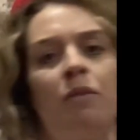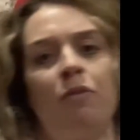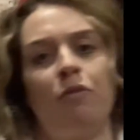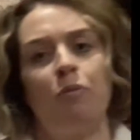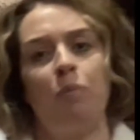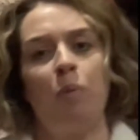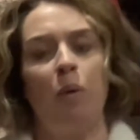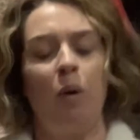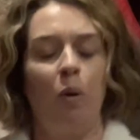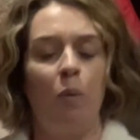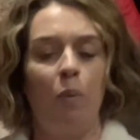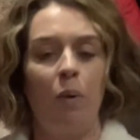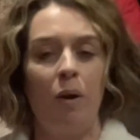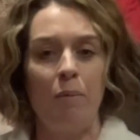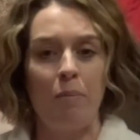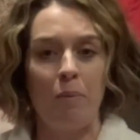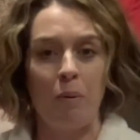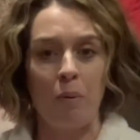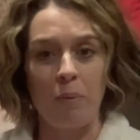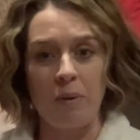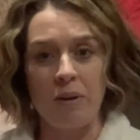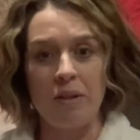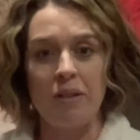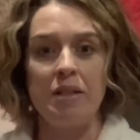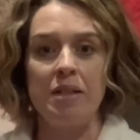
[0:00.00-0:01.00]
put away my
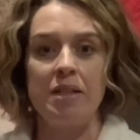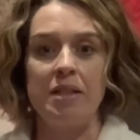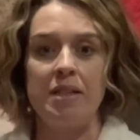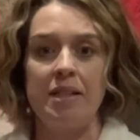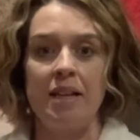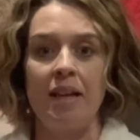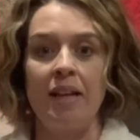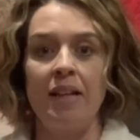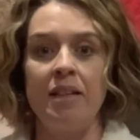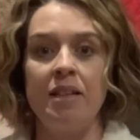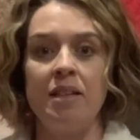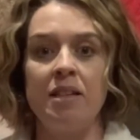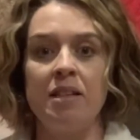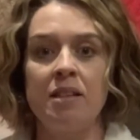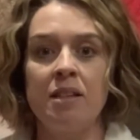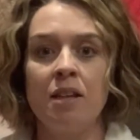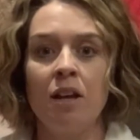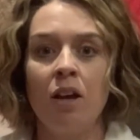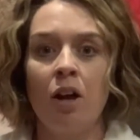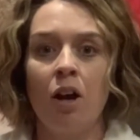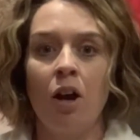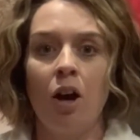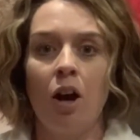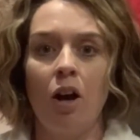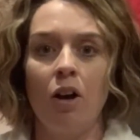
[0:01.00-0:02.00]
winter scents,
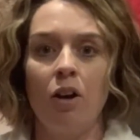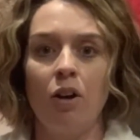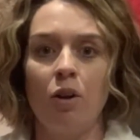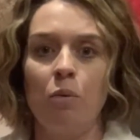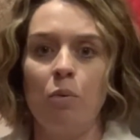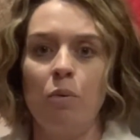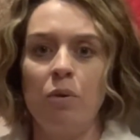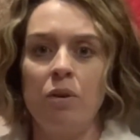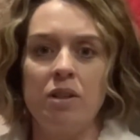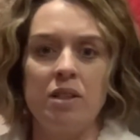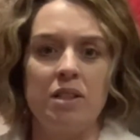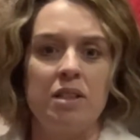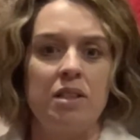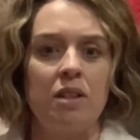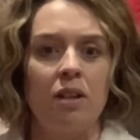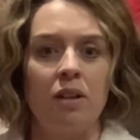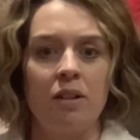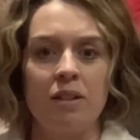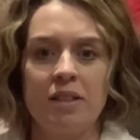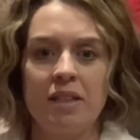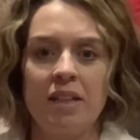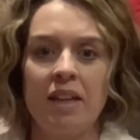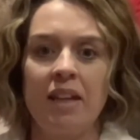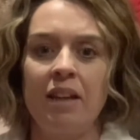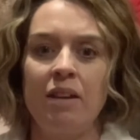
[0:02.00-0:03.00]
I'm going to want to start
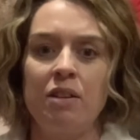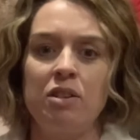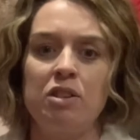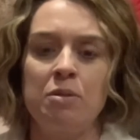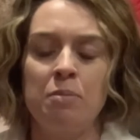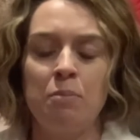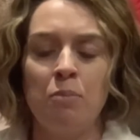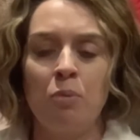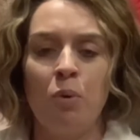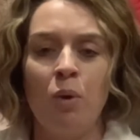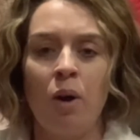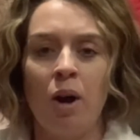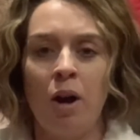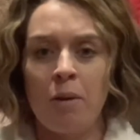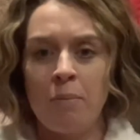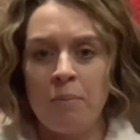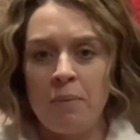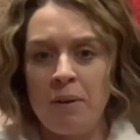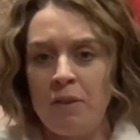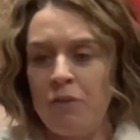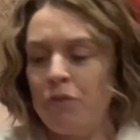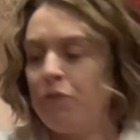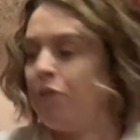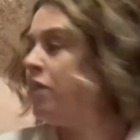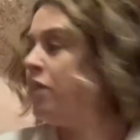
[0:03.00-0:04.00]
digging out some more uplifting